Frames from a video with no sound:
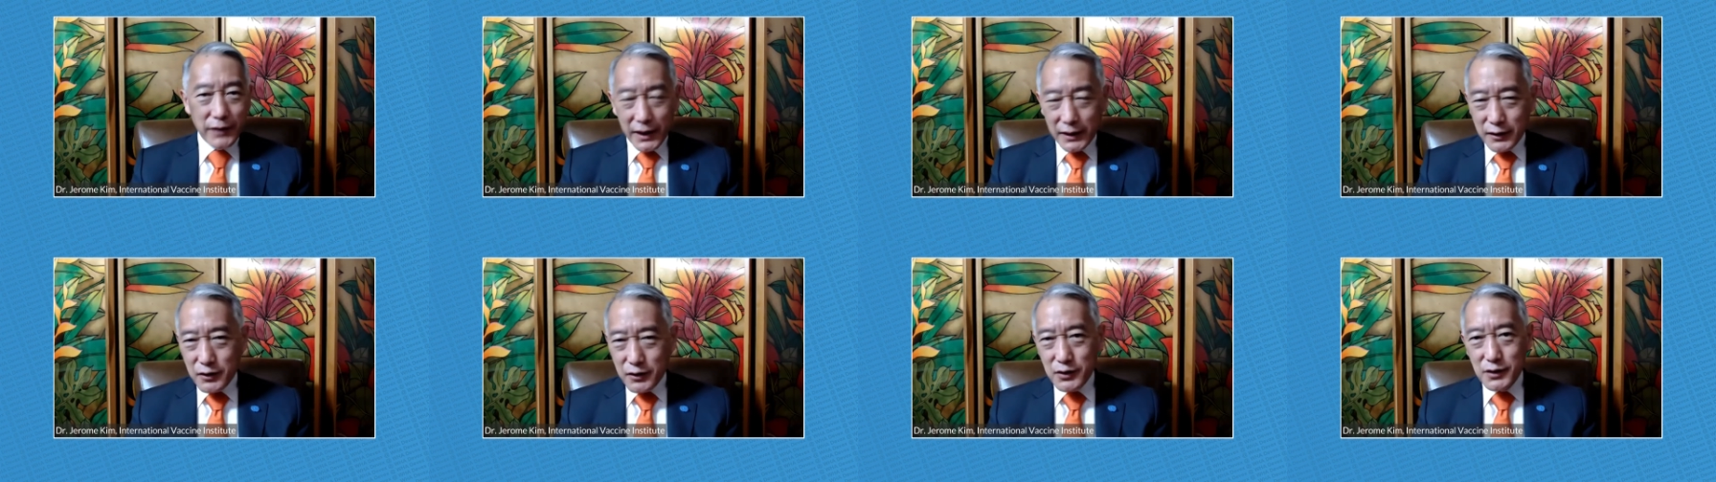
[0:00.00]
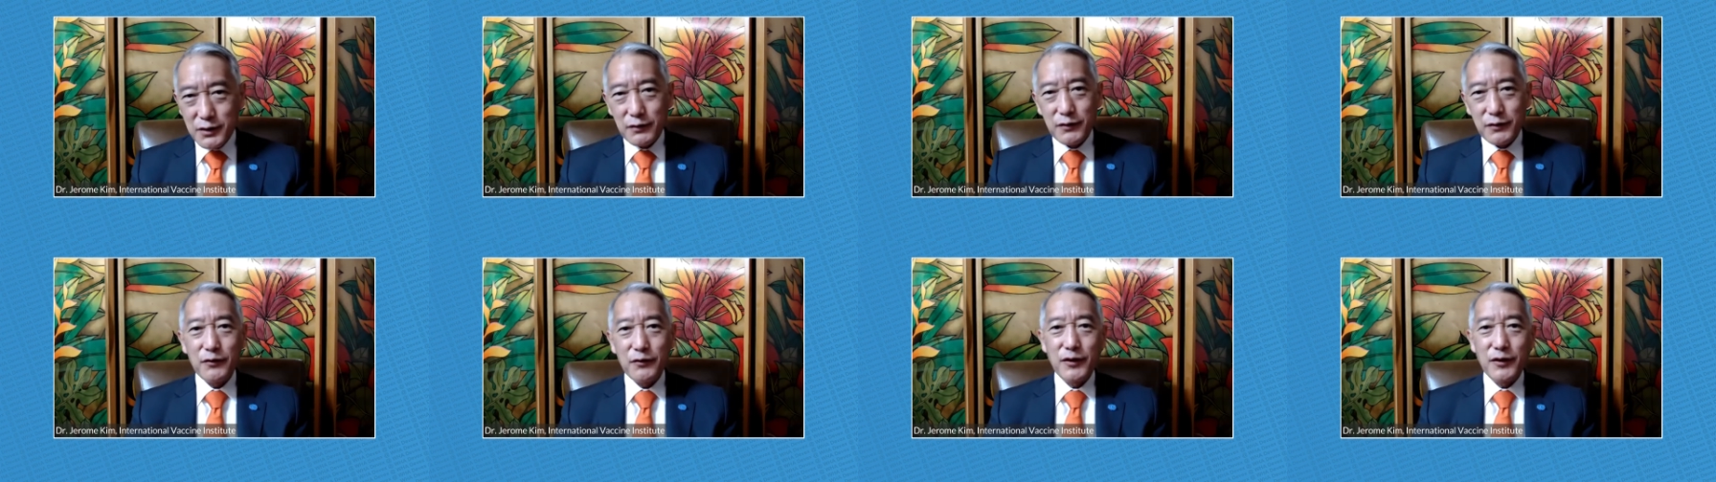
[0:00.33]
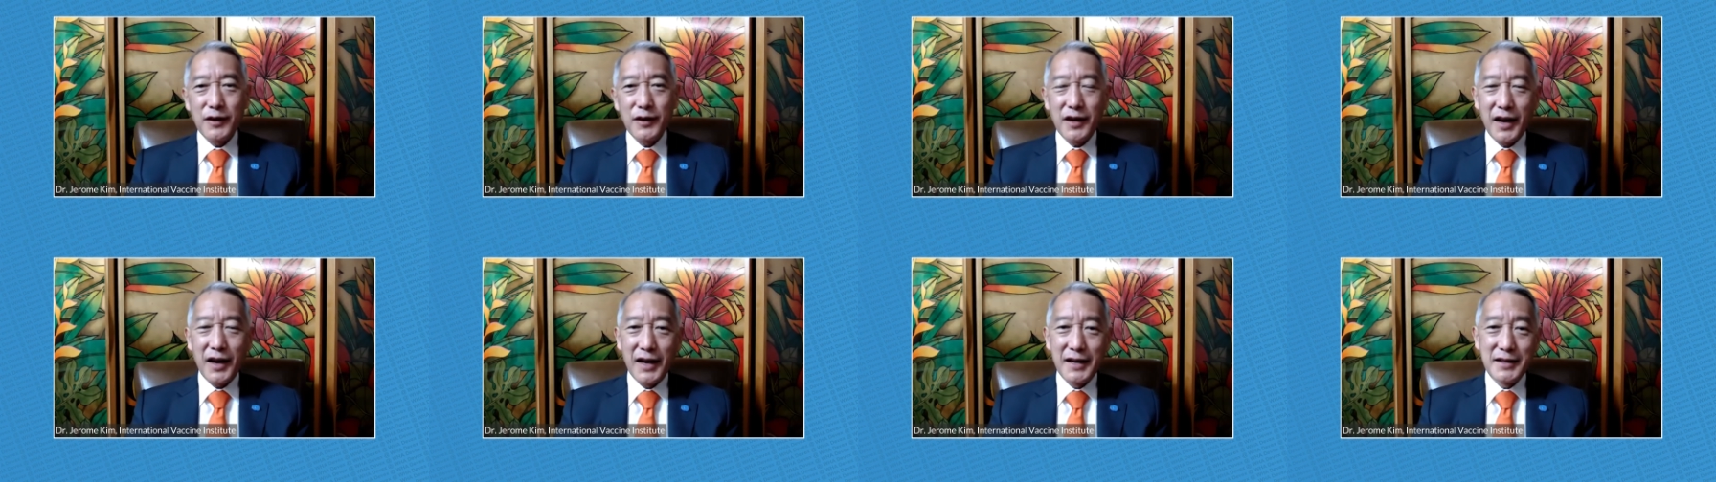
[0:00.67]
vectors of
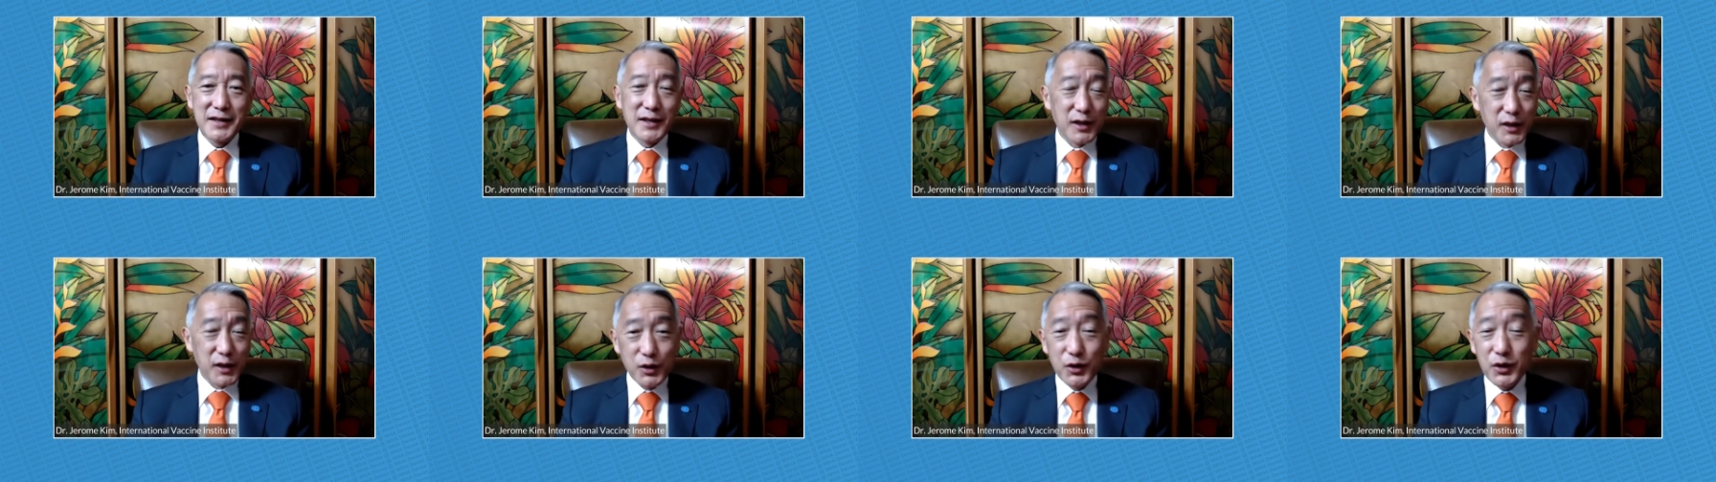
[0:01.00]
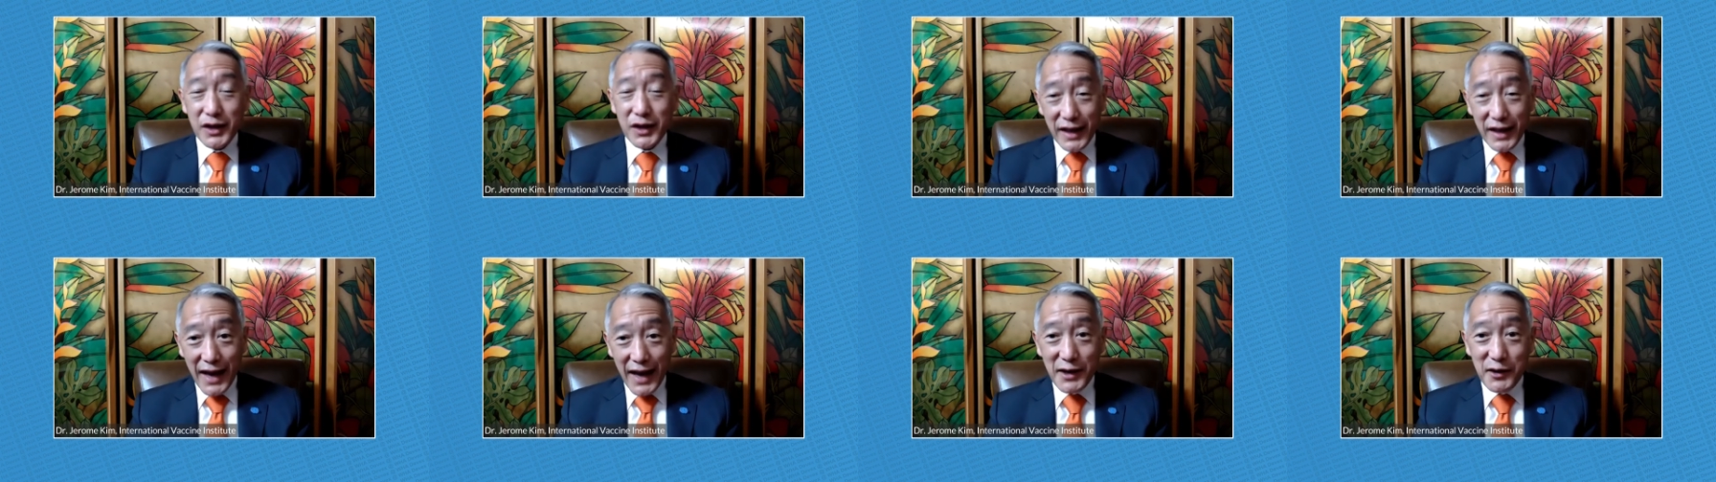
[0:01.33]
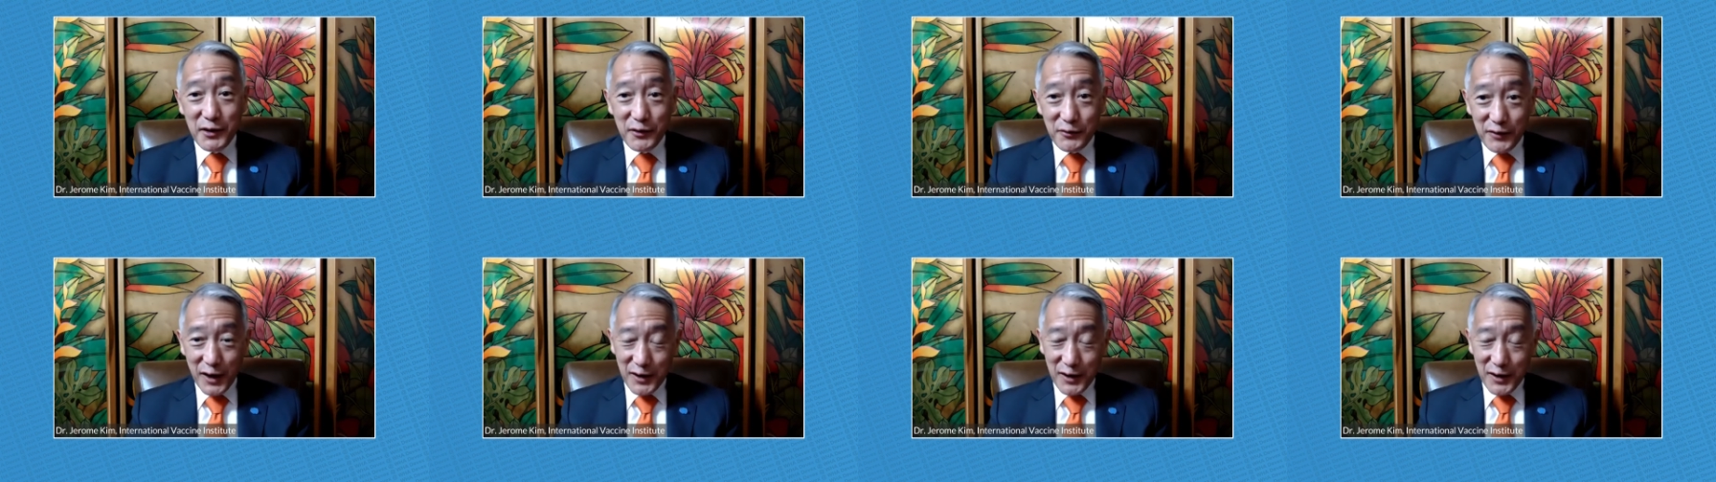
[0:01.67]
different kinds, including
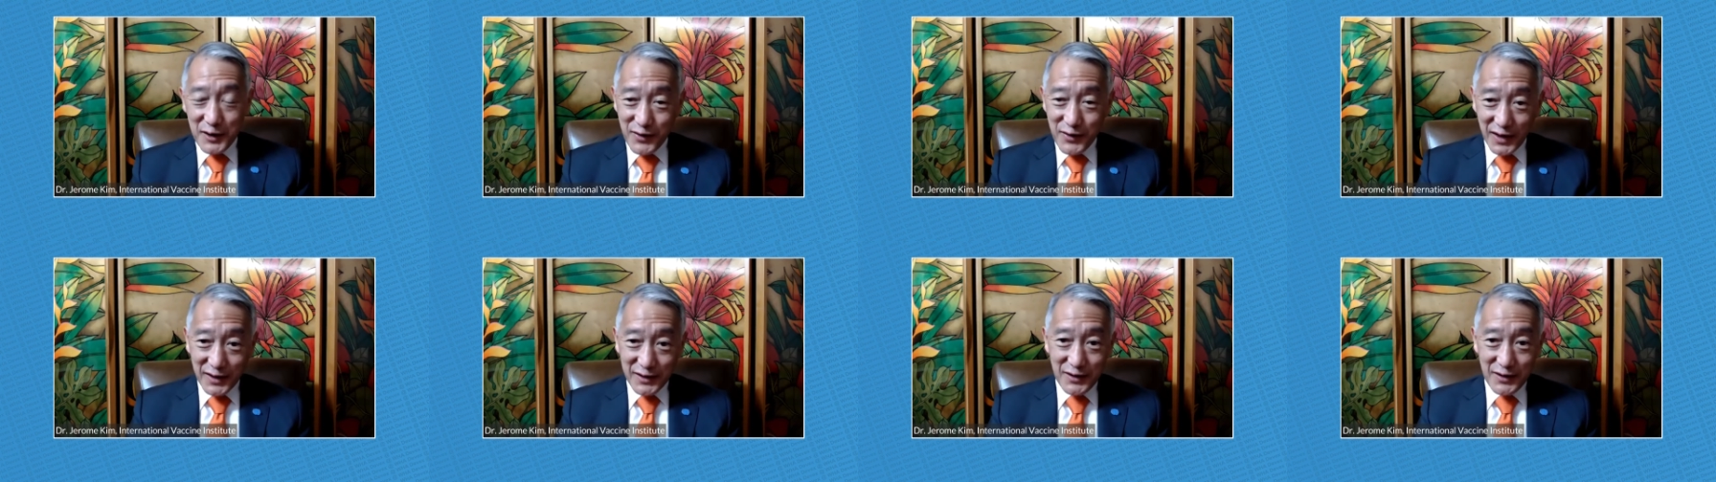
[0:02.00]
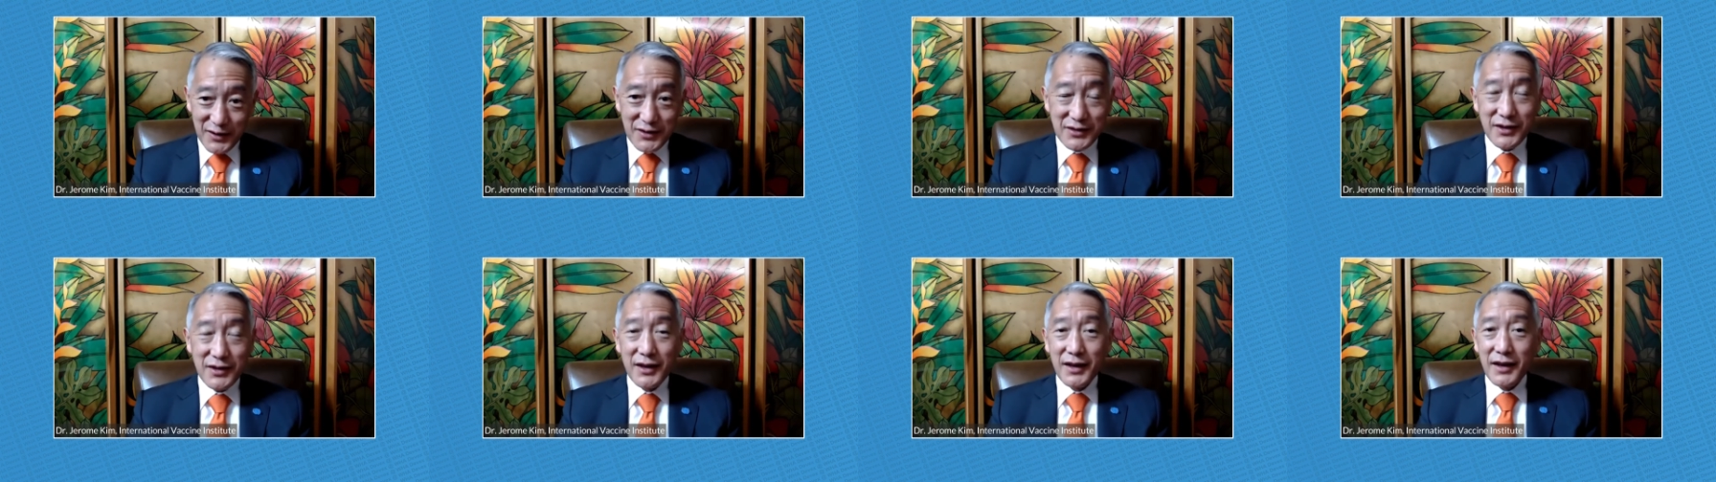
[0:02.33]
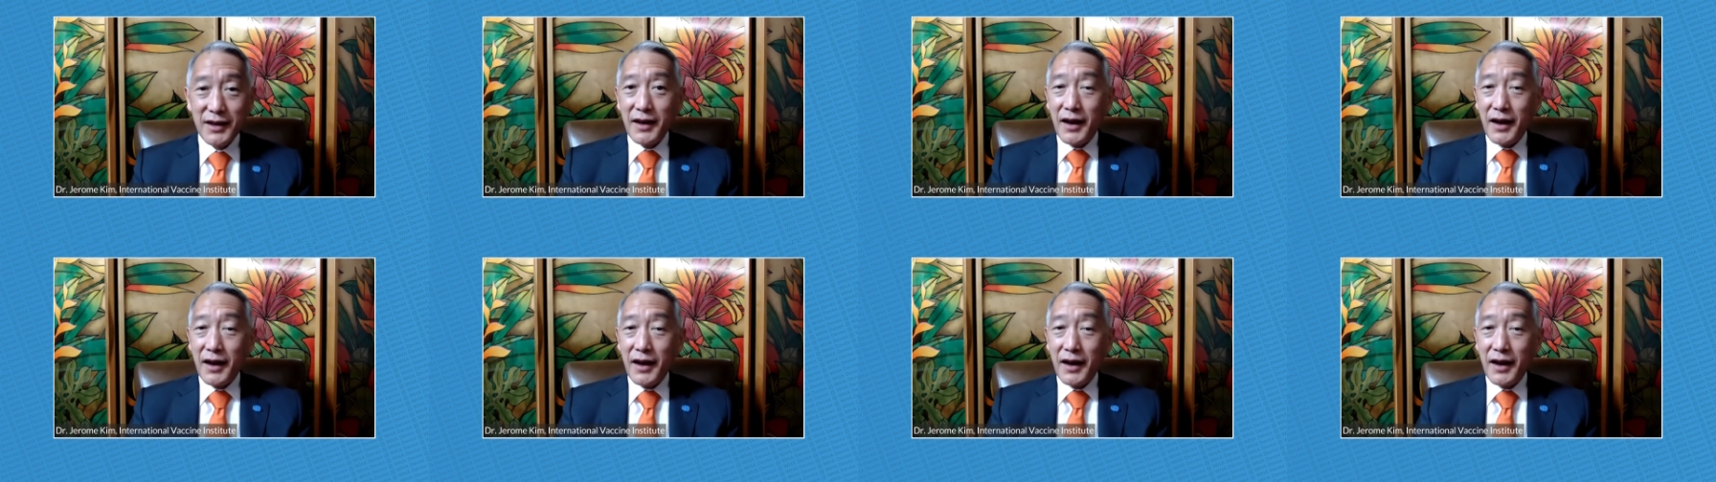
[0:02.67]
adenovirus vectors.